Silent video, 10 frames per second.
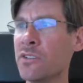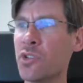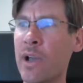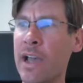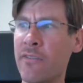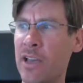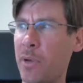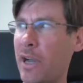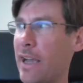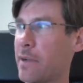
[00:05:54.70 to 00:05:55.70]
So I have that
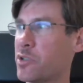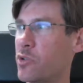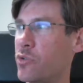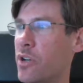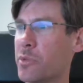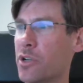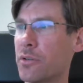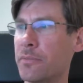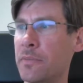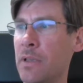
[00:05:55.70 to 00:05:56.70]
by absolute
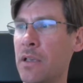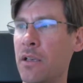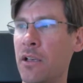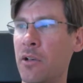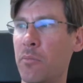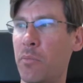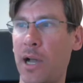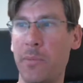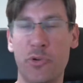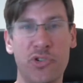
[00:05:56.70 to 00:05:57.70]
number,
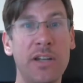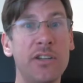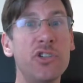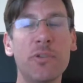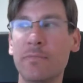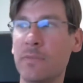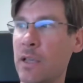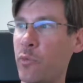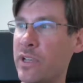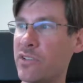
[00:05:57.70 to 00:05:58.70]
by percentage,
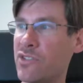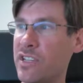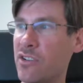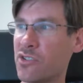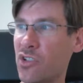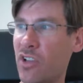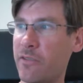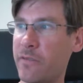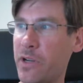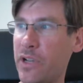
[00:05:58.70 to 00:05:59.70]
and we can see there's a lot
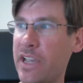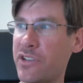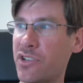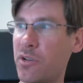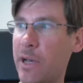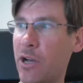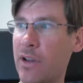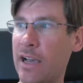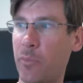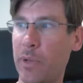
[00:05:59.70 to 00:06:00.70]
of variation about
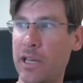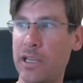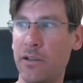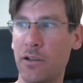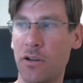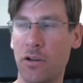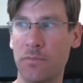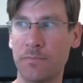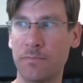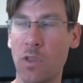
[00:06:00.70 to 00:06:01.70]
how many or
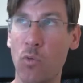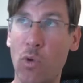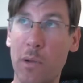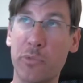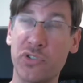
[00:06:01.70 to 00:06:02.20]
what